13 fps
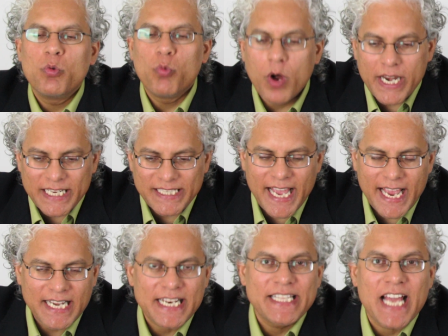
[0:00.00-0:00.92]
what
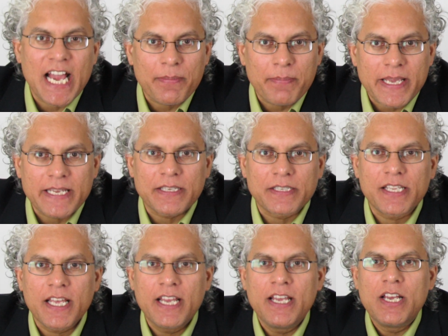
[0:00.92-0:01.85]
exactly that
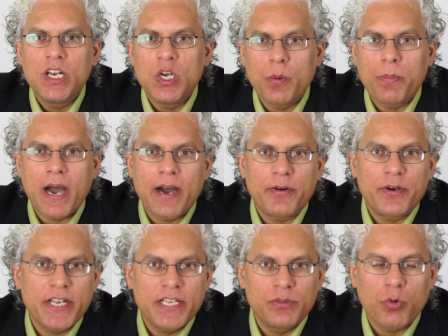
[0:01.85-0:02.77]
means. Low
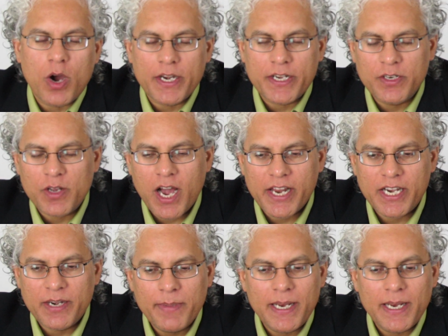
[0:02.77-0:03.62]
power is what? 100